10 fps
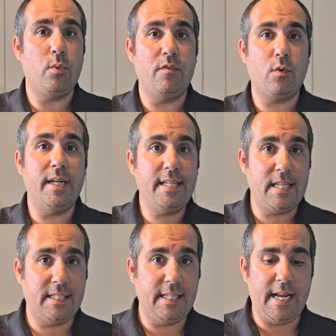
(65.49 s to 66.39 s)
We've already
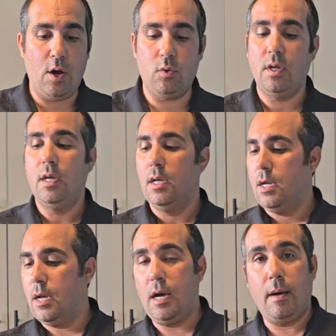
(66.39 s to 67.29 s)
tested it out,
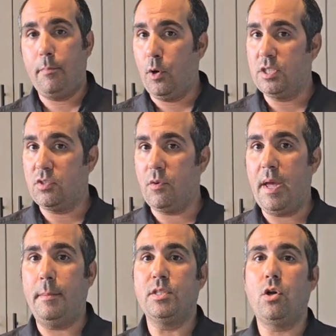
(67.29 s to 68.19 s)
purchased from
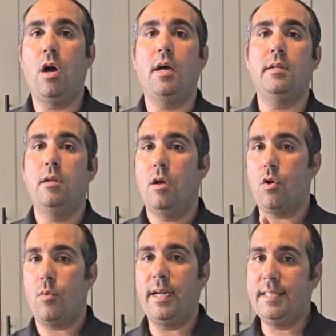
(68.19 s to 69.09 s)
Amazon,
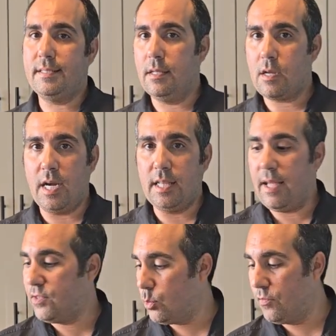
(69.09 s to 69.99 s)
already kind of
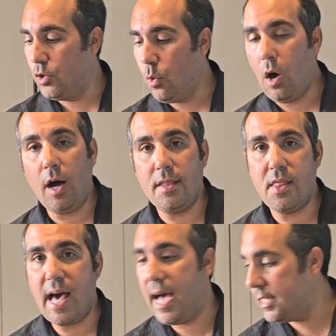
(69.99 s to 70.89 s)
left a review on
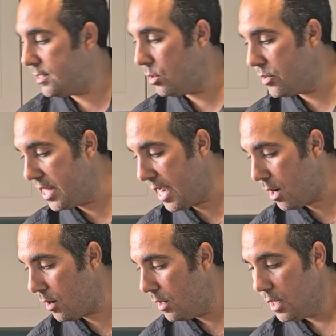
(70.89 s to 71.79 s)
that
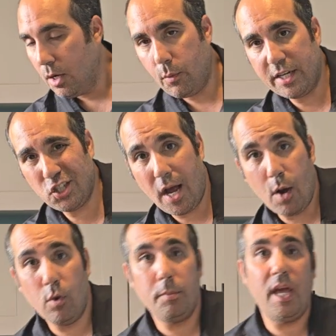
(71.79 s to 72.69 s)
there, which
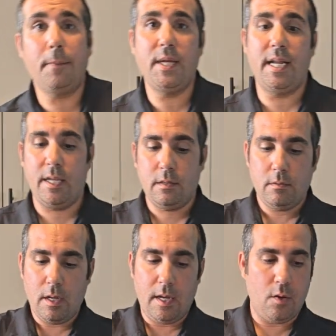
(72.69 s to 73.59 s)
I will be updating
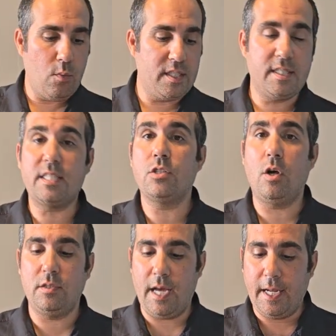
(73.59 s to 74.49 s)
once this is
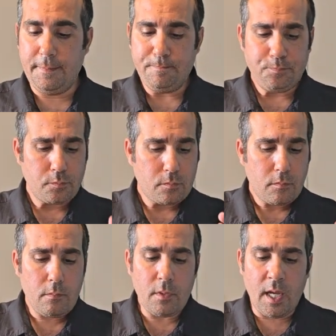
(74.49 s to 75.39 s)
all done.
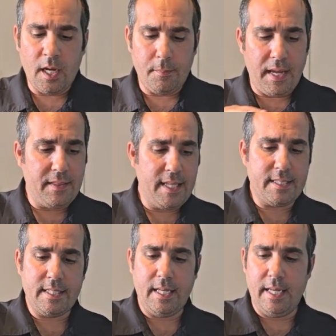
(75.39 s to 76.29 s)
And
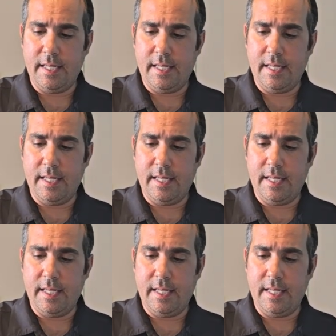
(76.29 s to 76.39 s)
this